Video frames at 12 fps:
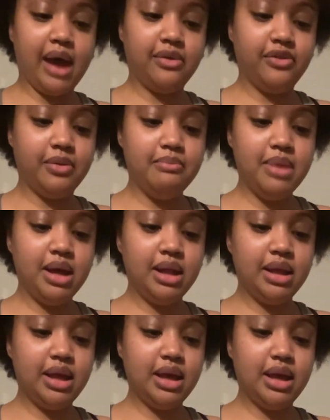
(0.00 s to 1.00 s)
for
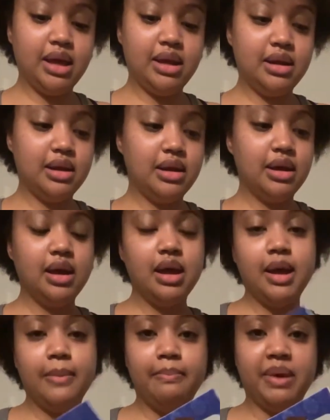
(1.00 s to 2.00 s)
Melon.
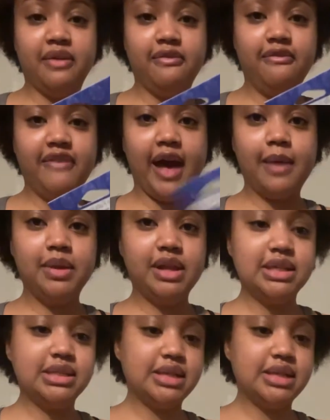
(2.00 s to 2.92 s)
Be Fabulous scent